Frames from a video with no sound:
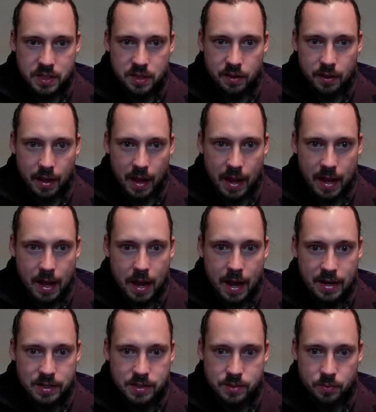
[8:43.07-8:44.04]
the
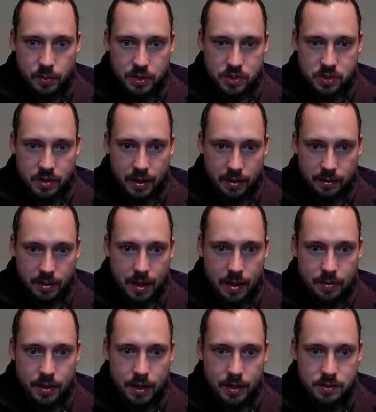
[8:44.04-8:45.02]
AI switch like
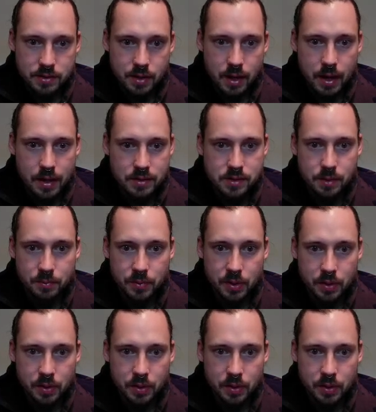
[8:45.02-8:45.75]
that. That is not something